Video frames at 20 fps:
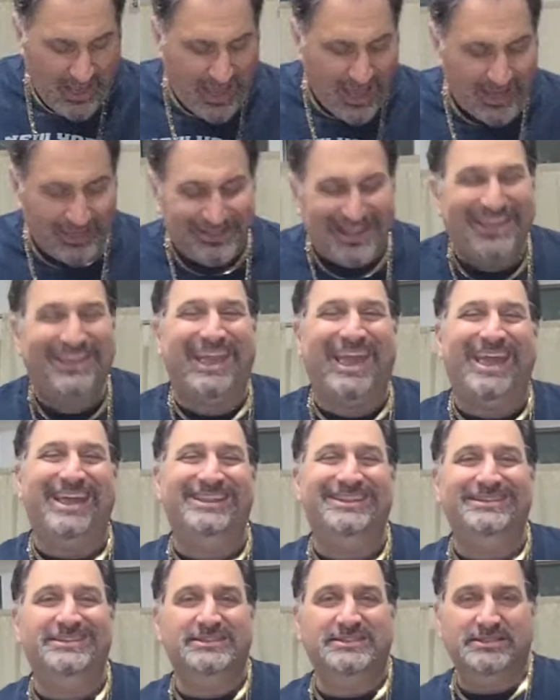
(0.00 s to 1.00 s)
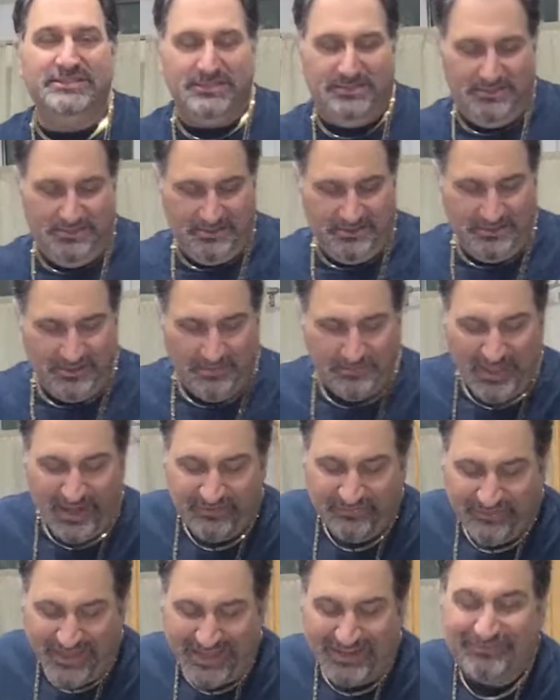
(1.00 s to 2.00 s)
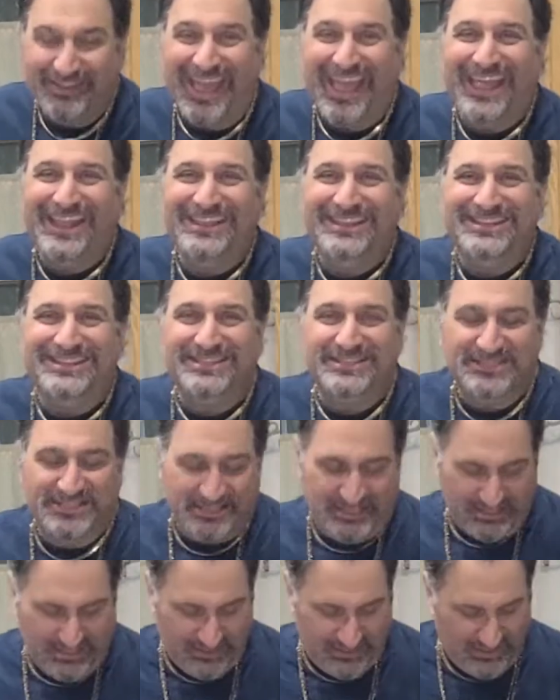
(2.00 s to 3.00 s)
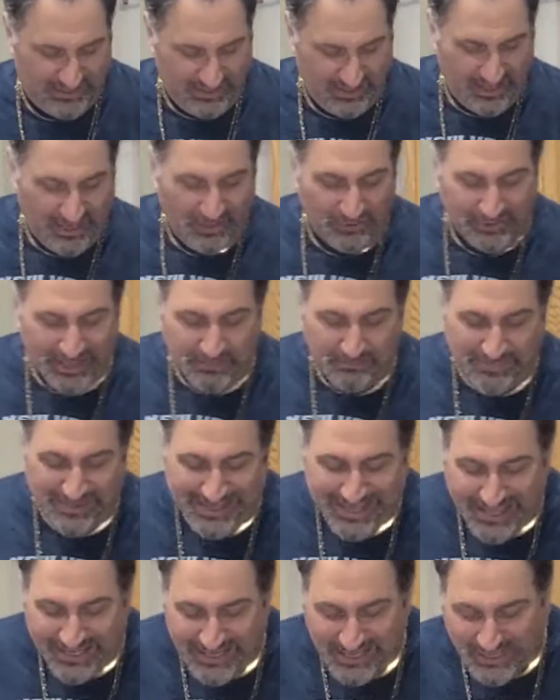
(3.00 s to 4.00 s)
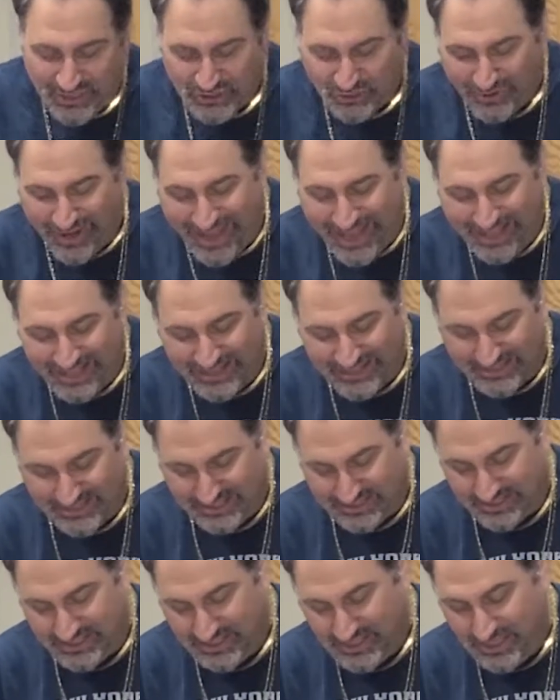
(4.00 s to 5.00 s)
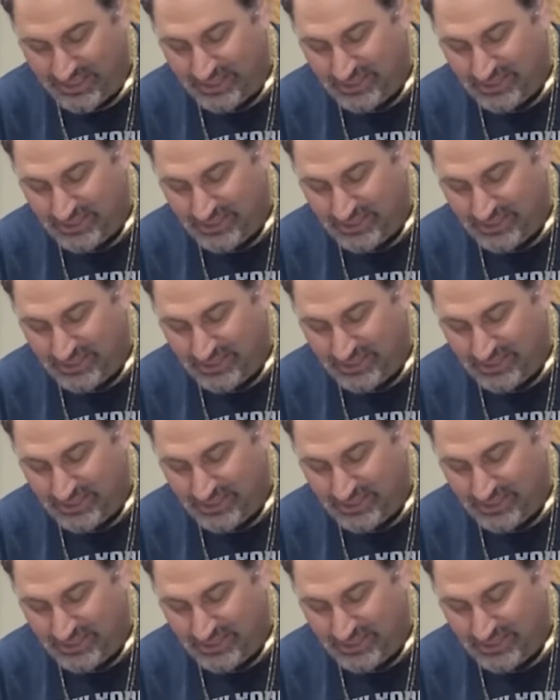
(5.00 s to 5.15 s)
I don't like ends. I'm not a fan of ends. I don't like beginnings or ends.